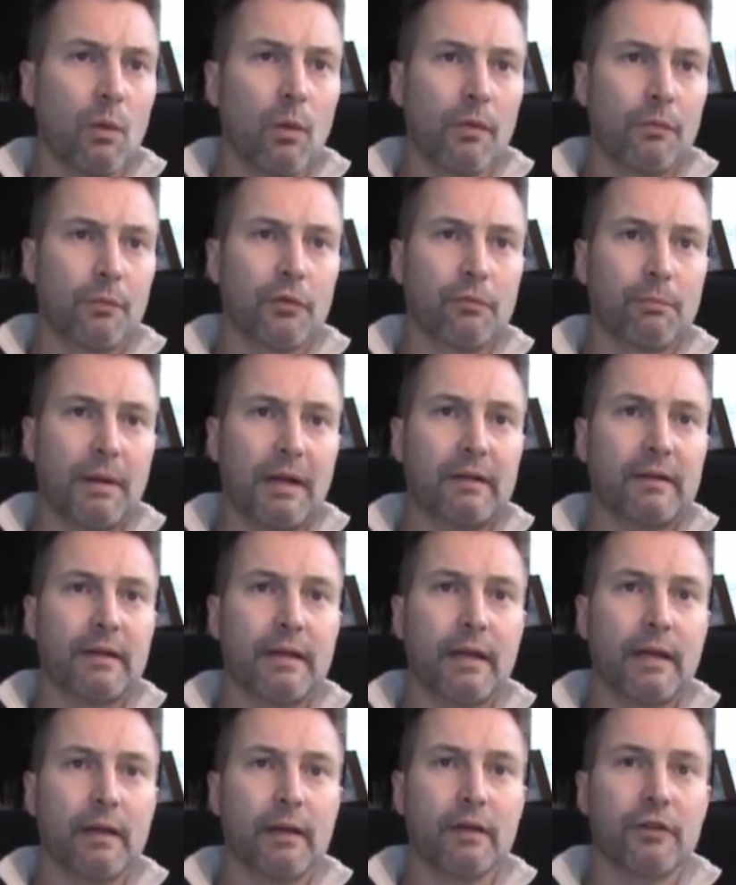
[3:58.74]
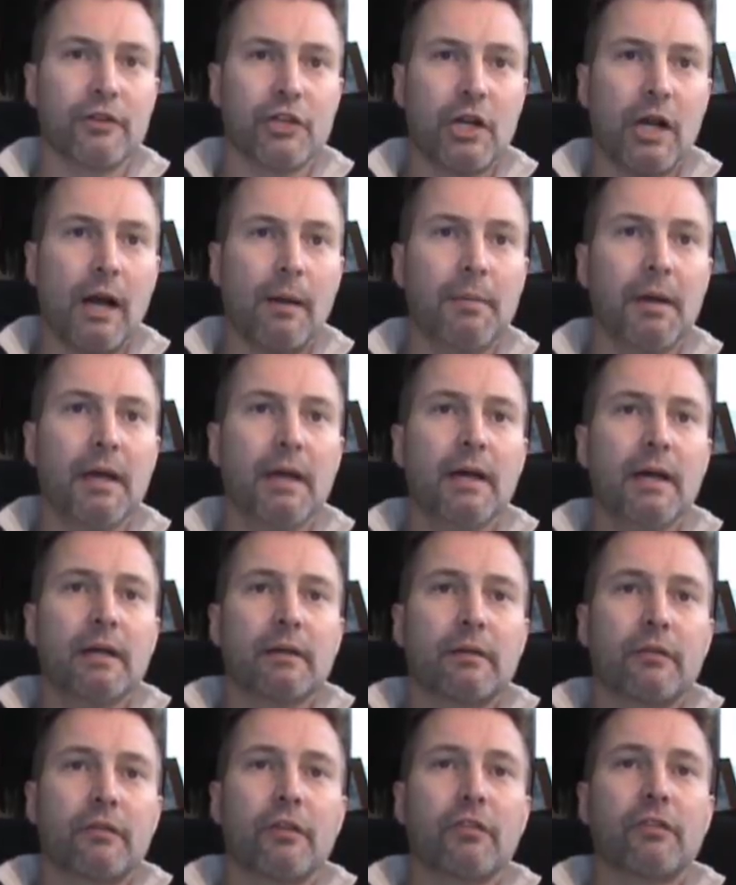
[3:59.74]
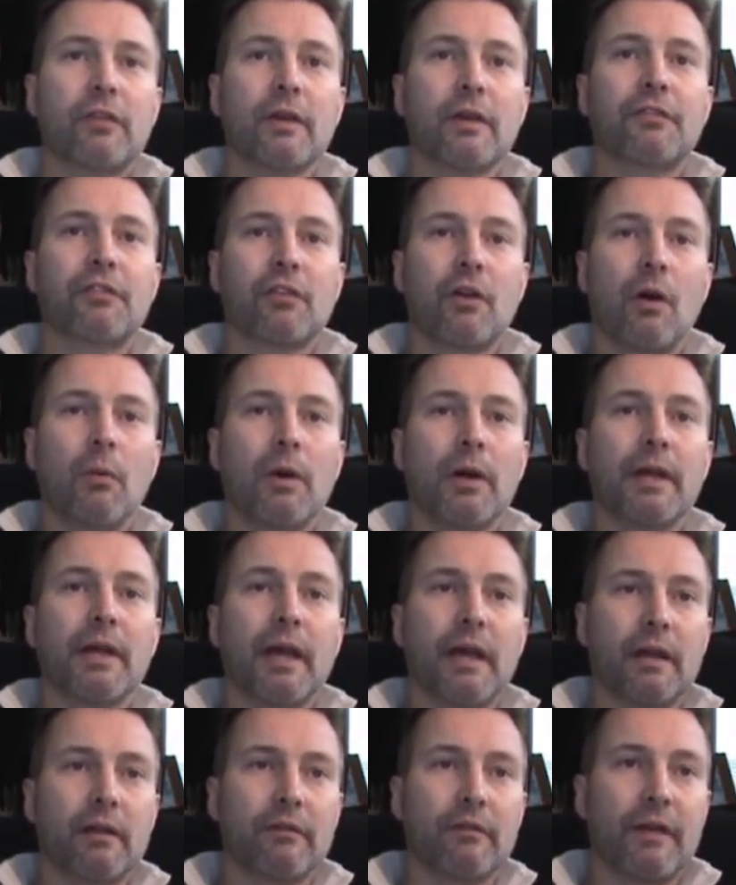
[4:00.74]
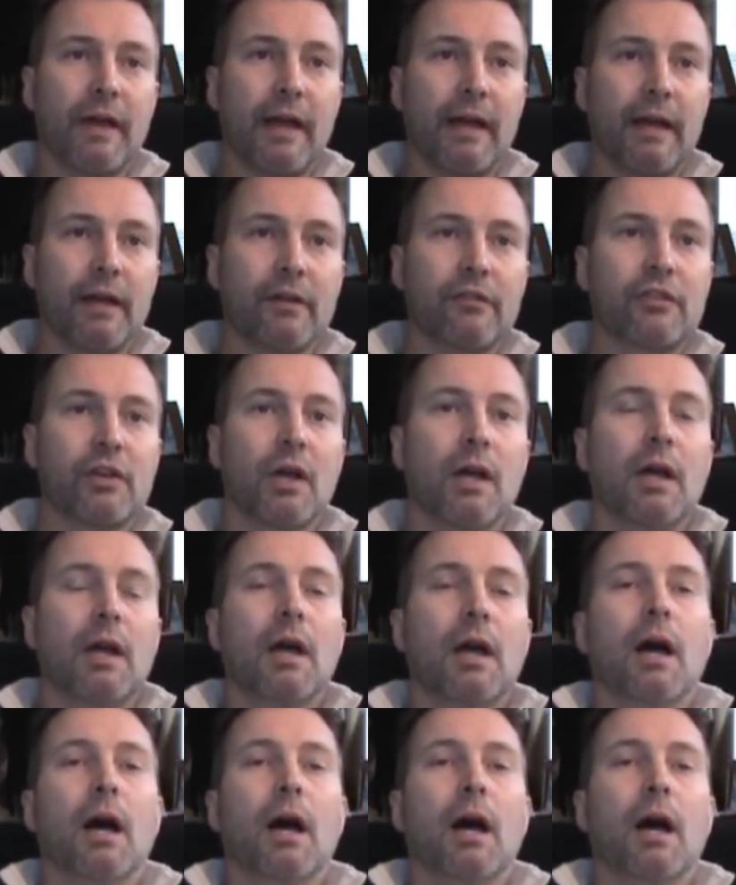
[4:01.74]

With respect to getting a job, does this give someone an advantage?